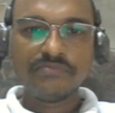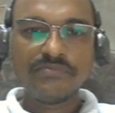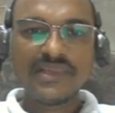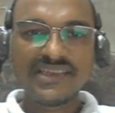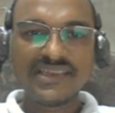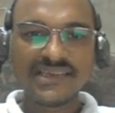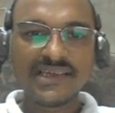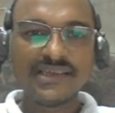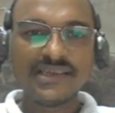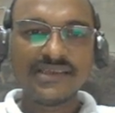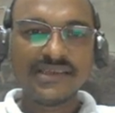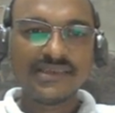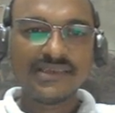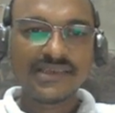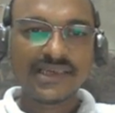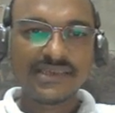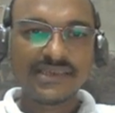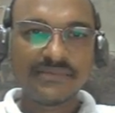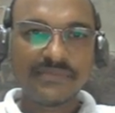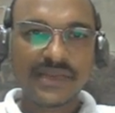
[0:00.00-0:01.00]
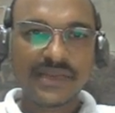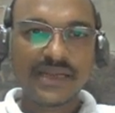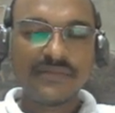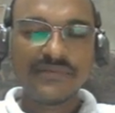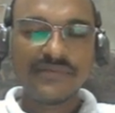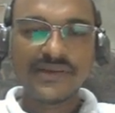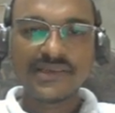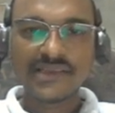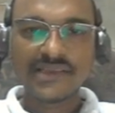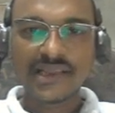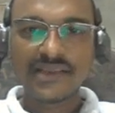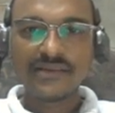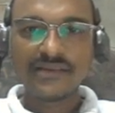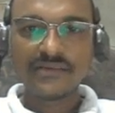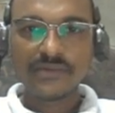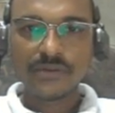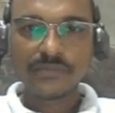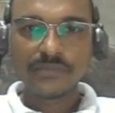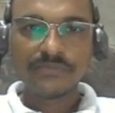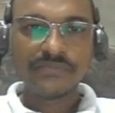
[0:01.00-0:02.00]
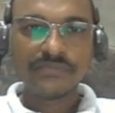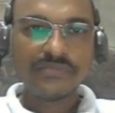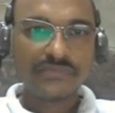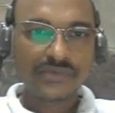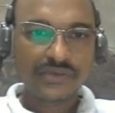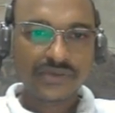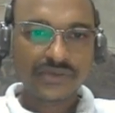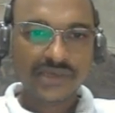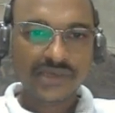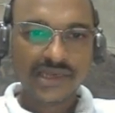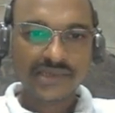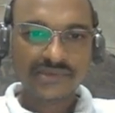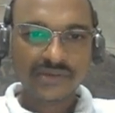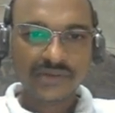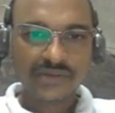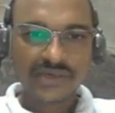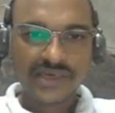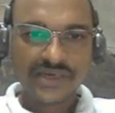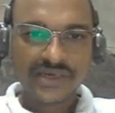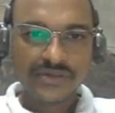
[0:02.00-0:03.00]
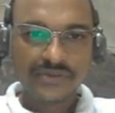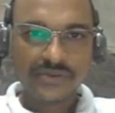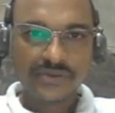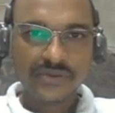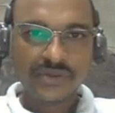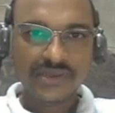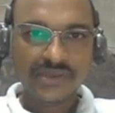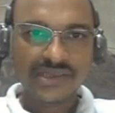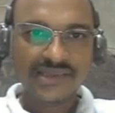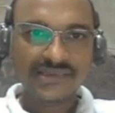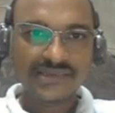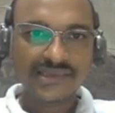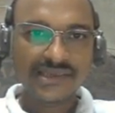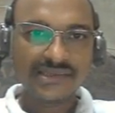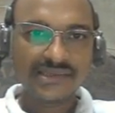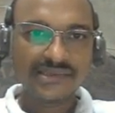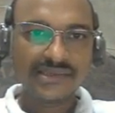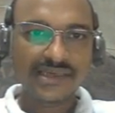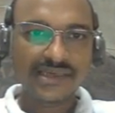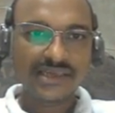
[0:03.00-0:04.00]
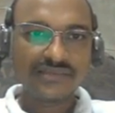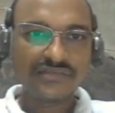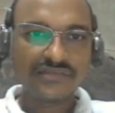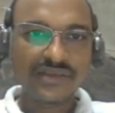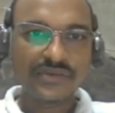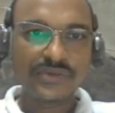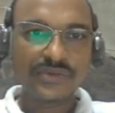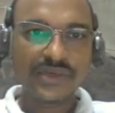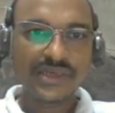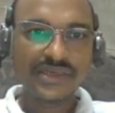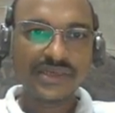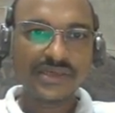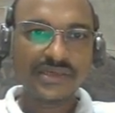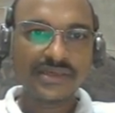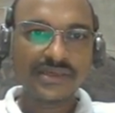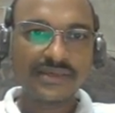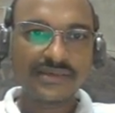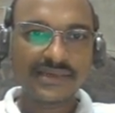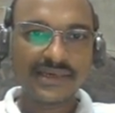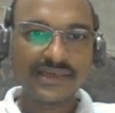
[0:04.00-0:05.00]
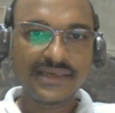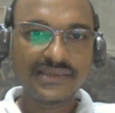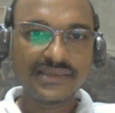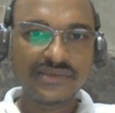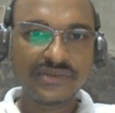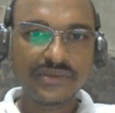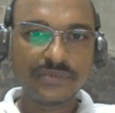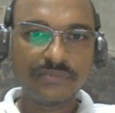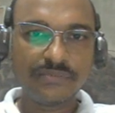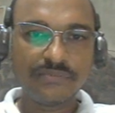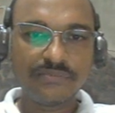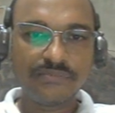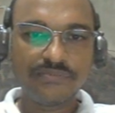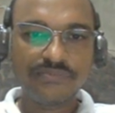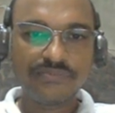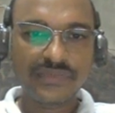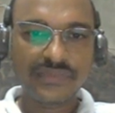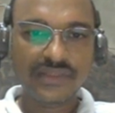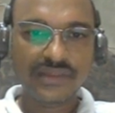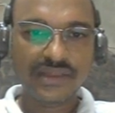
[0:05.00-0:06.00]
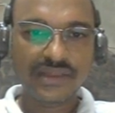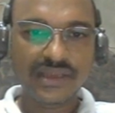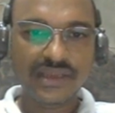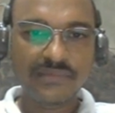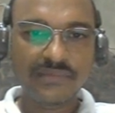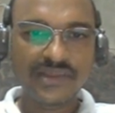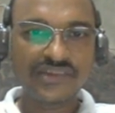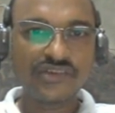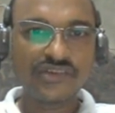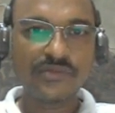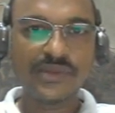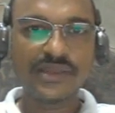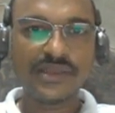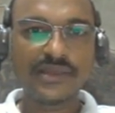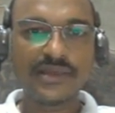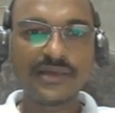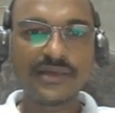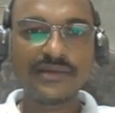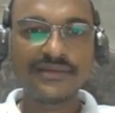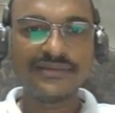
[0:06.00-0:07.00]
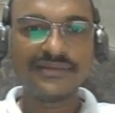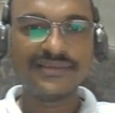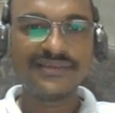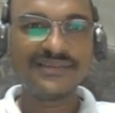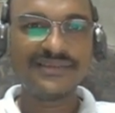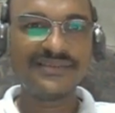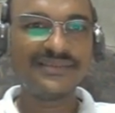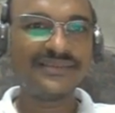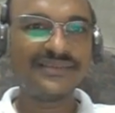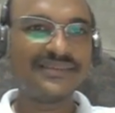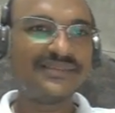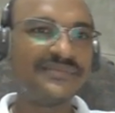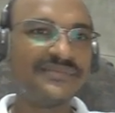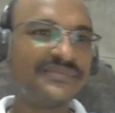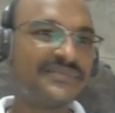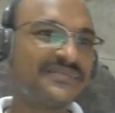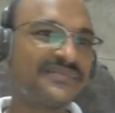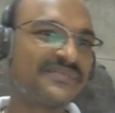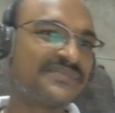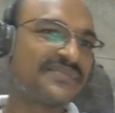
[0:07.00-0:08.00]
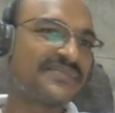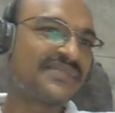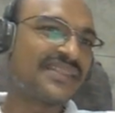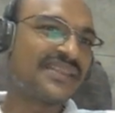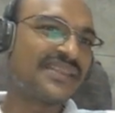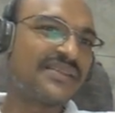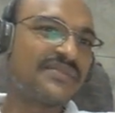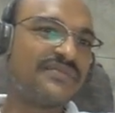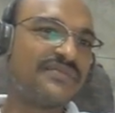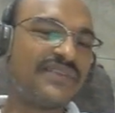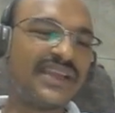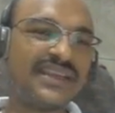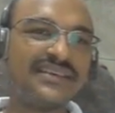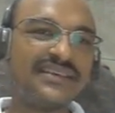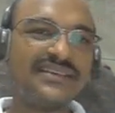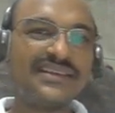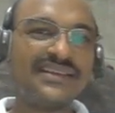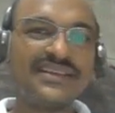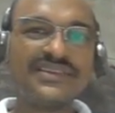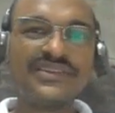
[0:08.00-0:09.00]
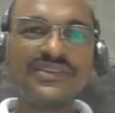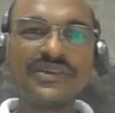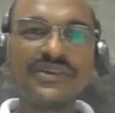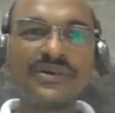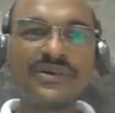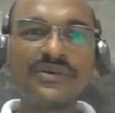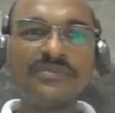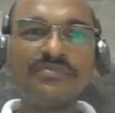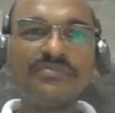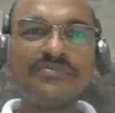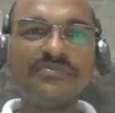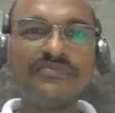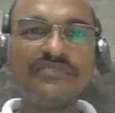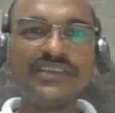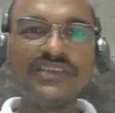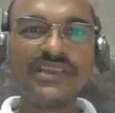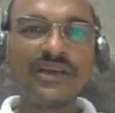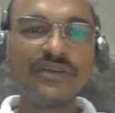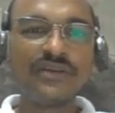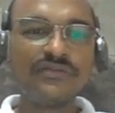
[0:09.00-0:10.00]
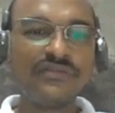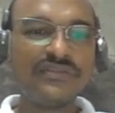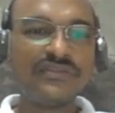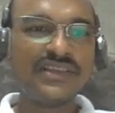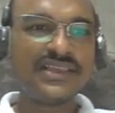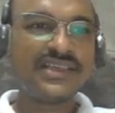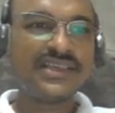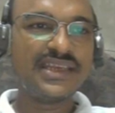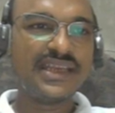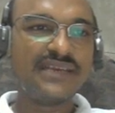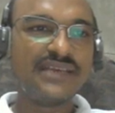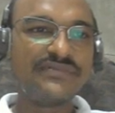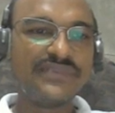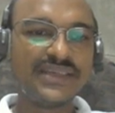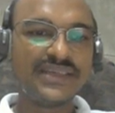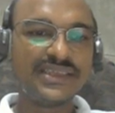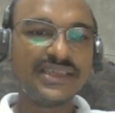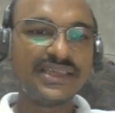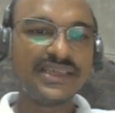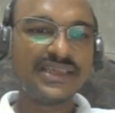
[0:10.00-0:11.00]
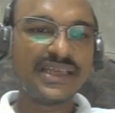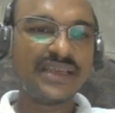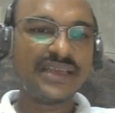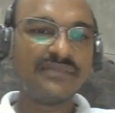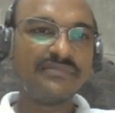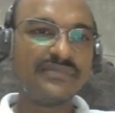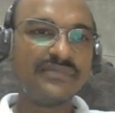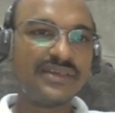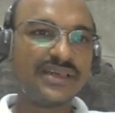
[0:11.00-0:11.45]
basically these are the benefits. I hope you guys already know this, and that is why you are here, right? So I am assuming that. Fine. So without wasting any further time,